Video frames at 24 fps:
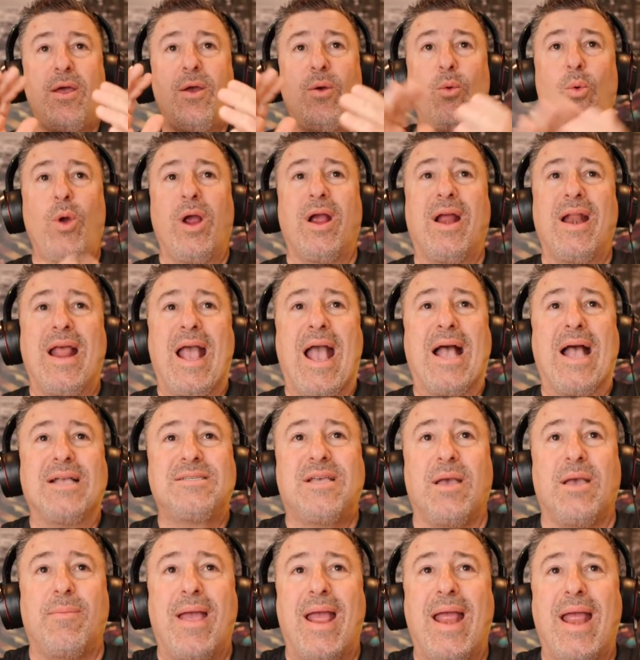We're going to ask
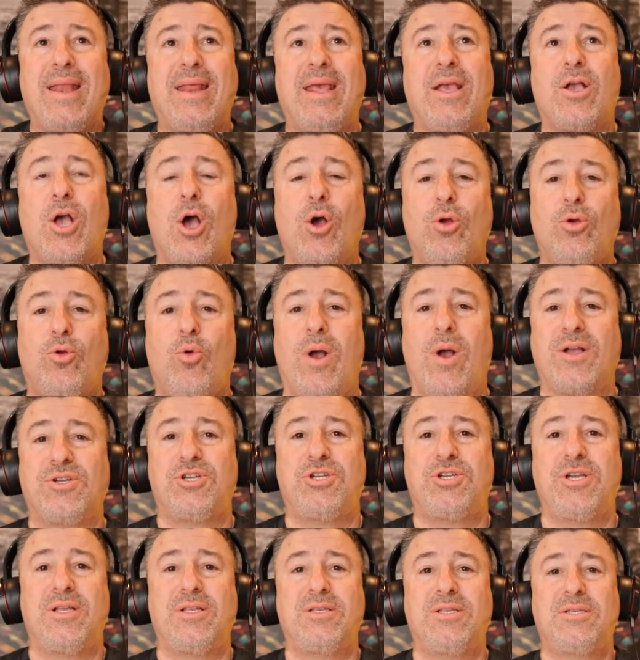him any code
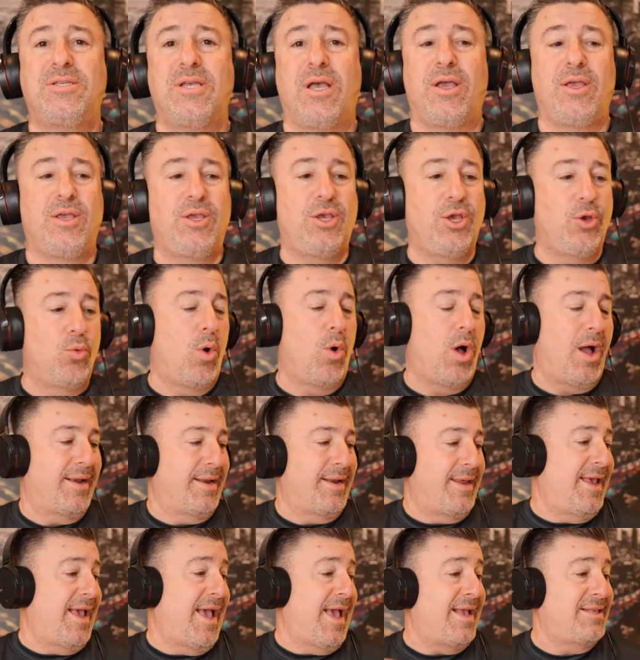questions you want.
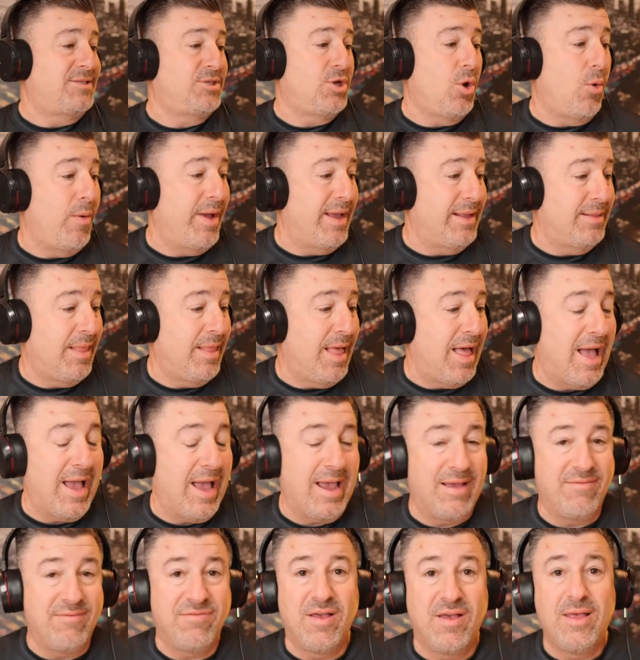He hates going
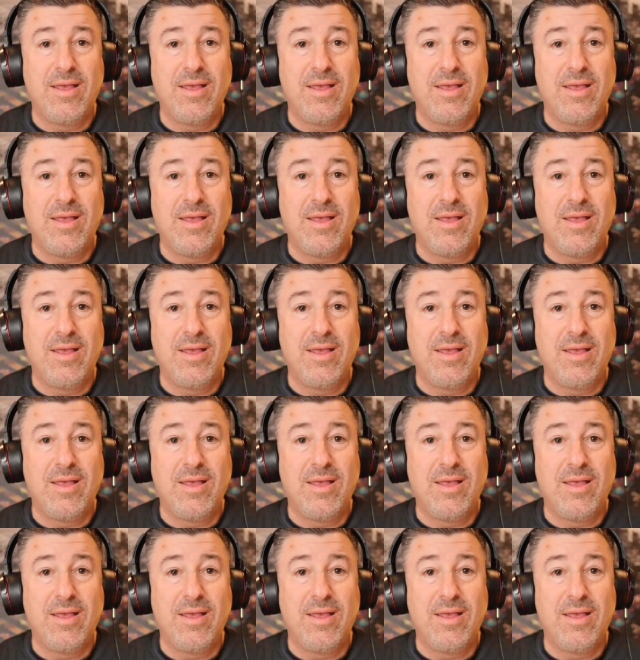live.